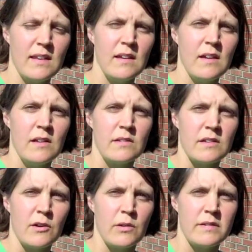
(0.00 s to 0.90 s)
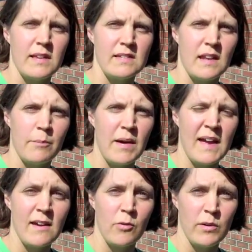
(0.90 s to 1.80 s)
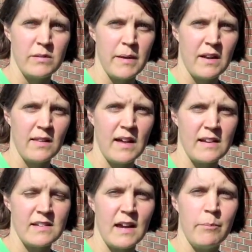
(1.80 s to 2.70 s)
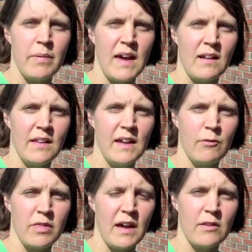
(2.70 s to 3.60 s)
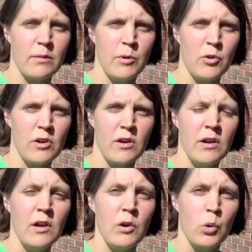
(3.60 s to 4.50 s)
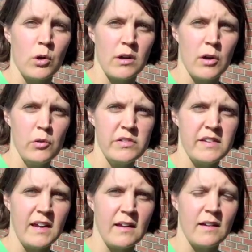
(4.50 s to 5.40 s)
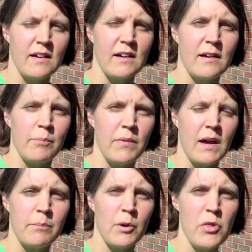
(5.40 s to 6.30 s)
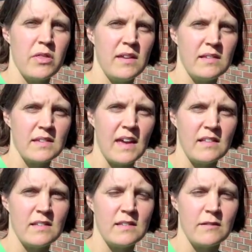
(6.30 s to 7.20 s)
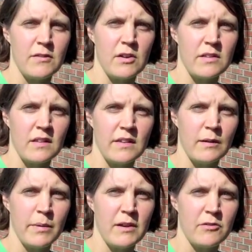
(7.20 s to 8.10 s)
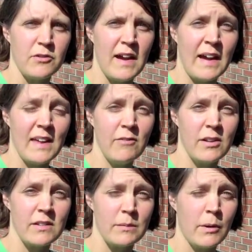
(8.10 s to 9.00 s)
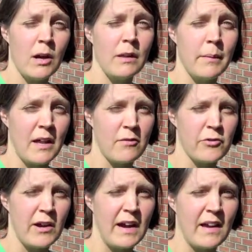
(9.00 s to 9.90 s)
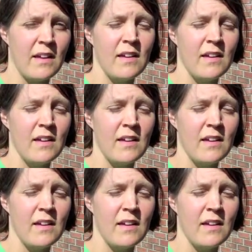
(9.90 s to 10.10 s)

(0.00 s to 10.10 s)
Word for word: it. So since on a bike we spend a lot of time pedaling without the motor or coasting, um, on both of these cases if there is a little bit of drag, even a small amount of drag,